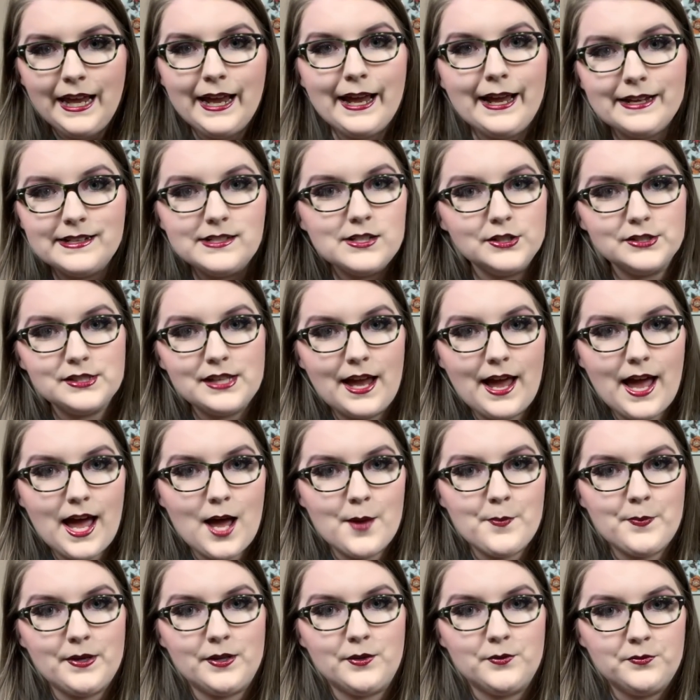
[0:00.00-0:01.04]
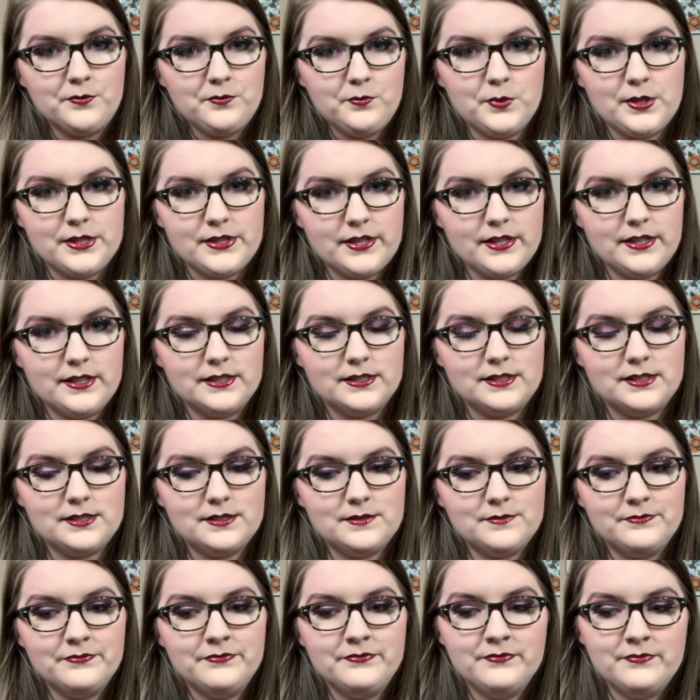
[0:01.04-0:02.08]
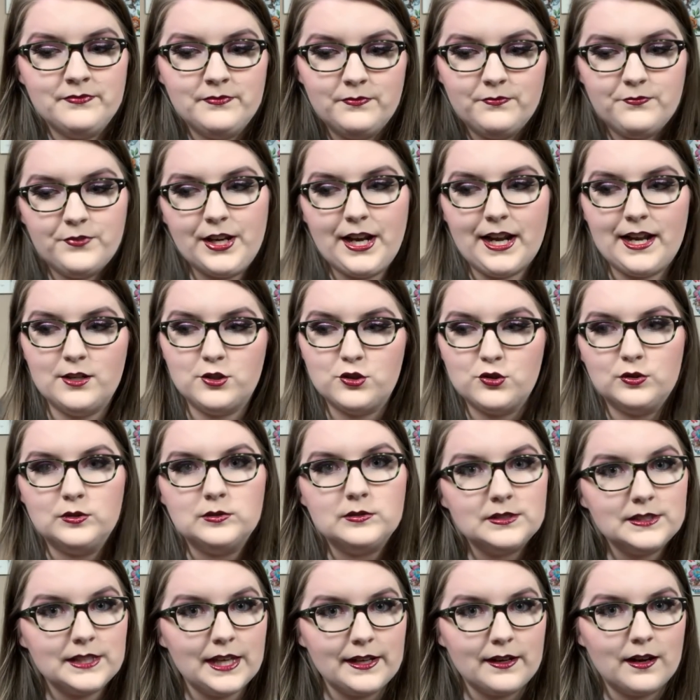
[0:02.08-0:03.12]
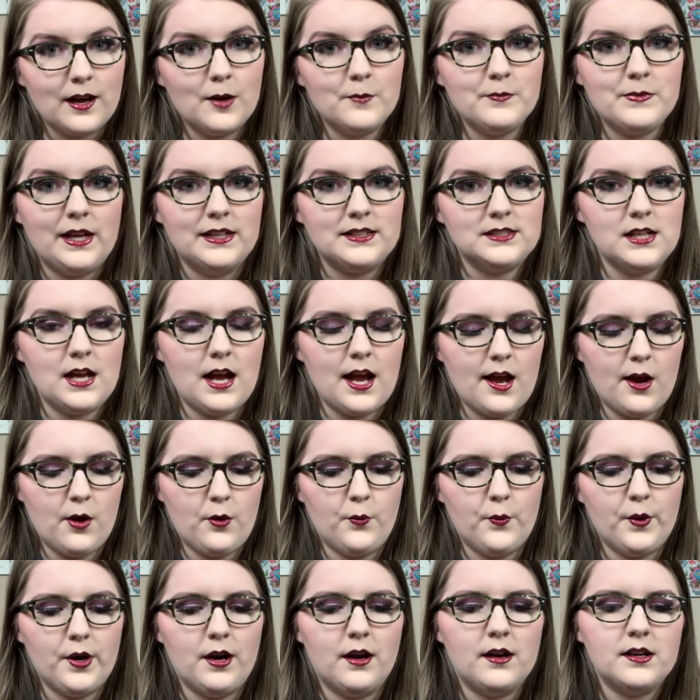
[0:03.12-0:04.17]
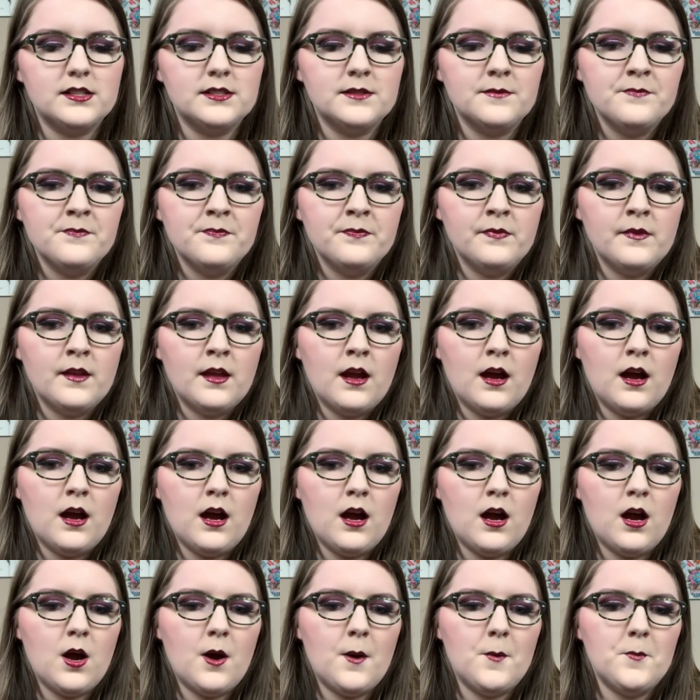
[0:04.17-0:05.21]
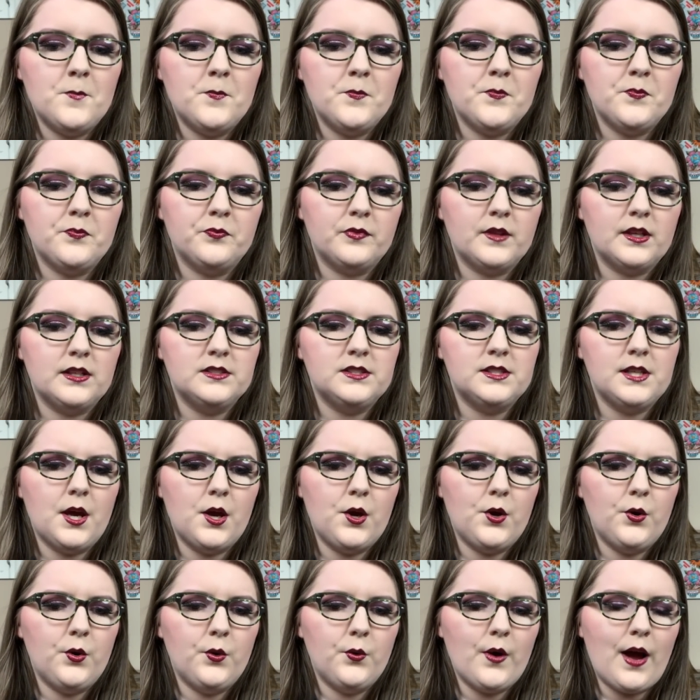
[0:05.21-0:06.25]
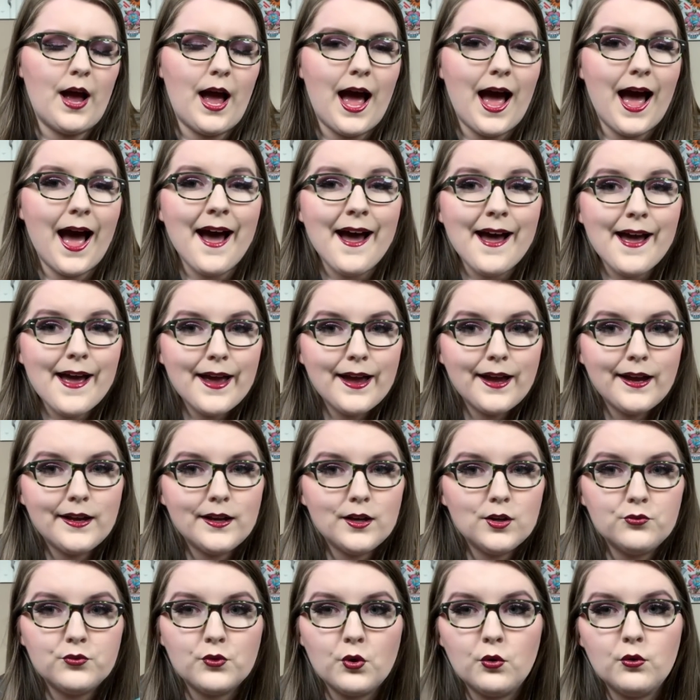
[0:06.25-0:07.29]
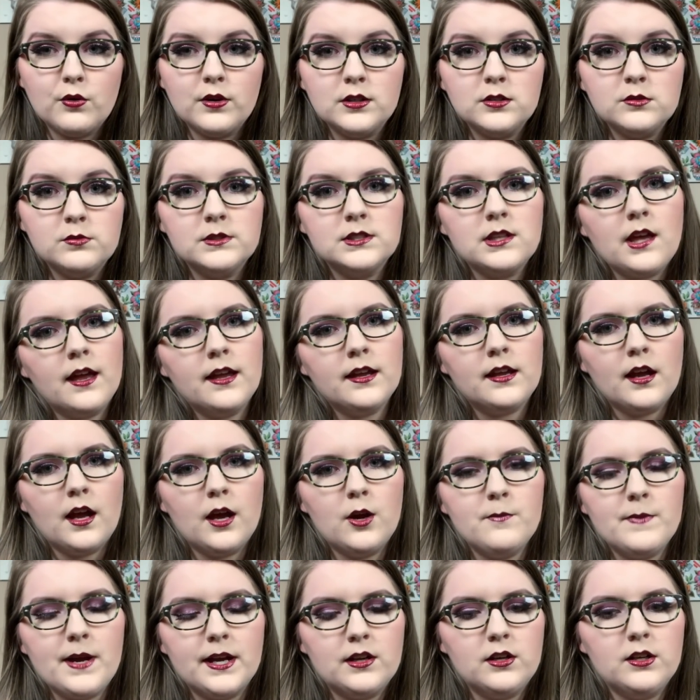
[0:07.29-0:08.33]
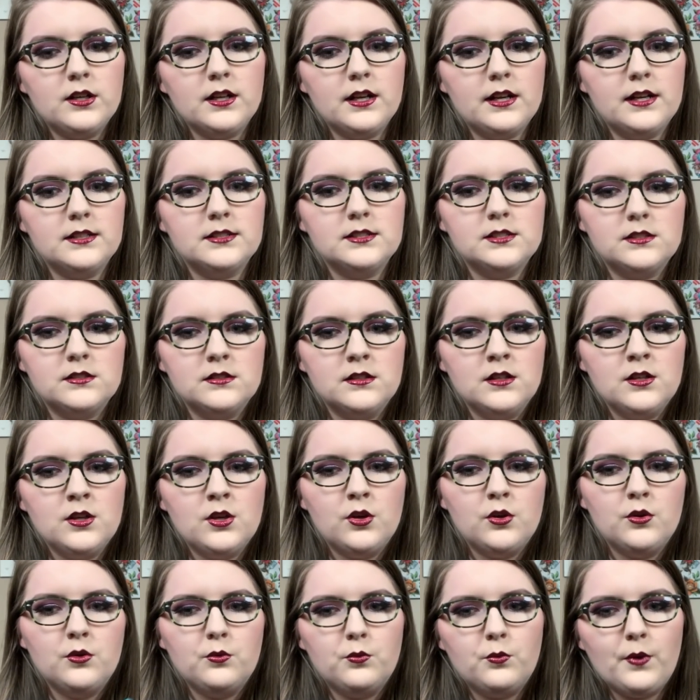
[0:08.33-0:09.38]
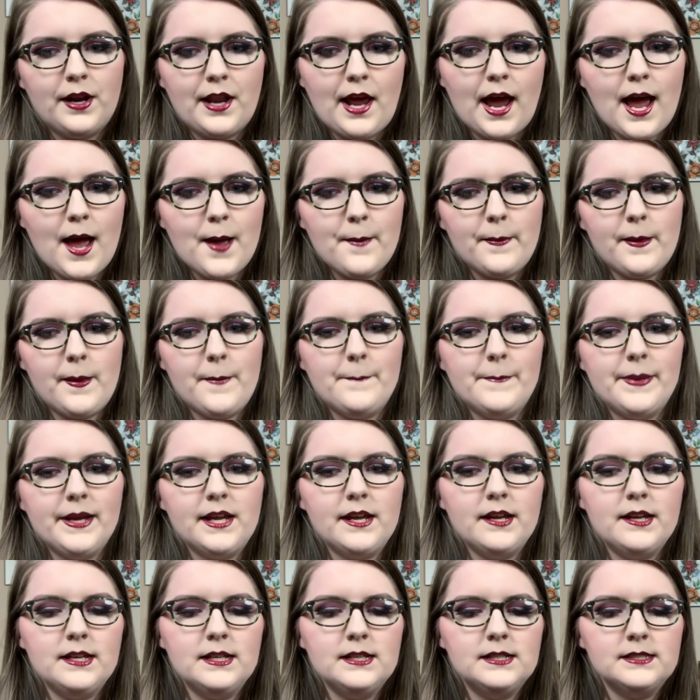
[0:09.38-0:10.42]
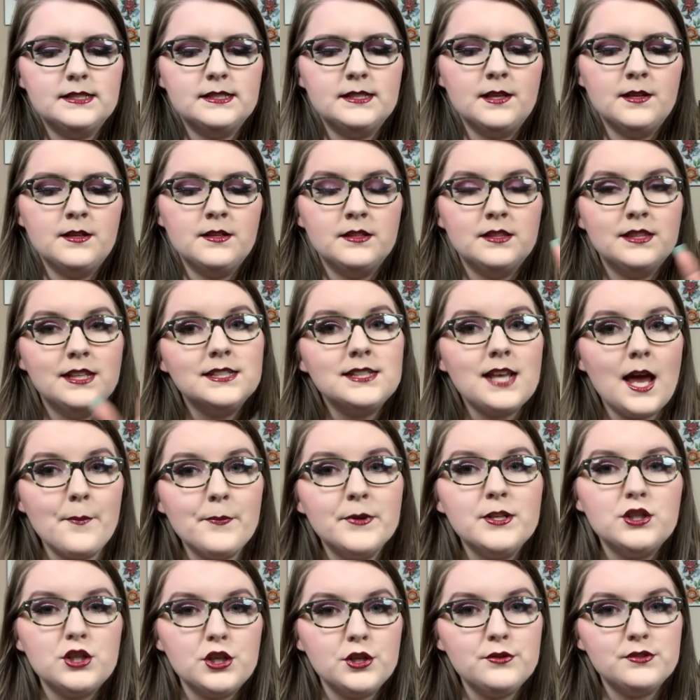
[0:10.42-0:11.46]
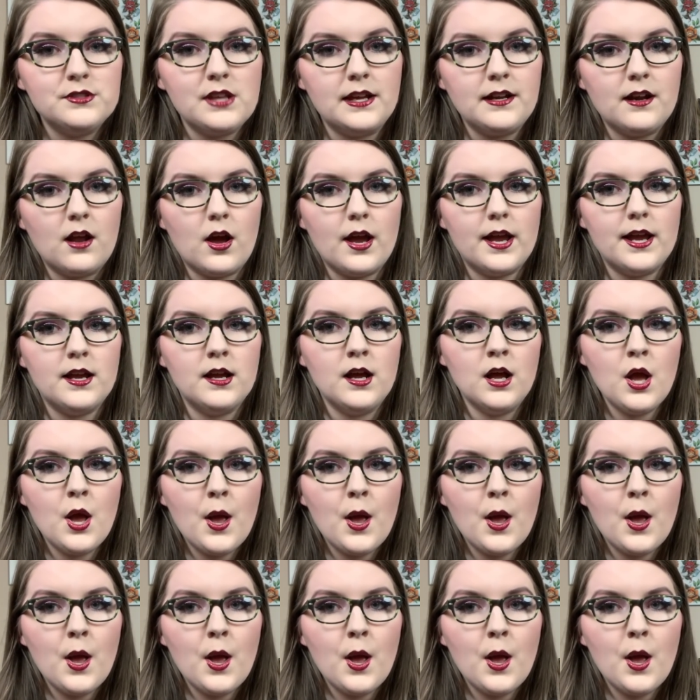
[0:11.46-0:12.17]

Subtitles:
It doesn't happen with his financial setup. That's not how it works. So I, of course, was like, oh my goodness, what happened? Because this happened Tuesday night.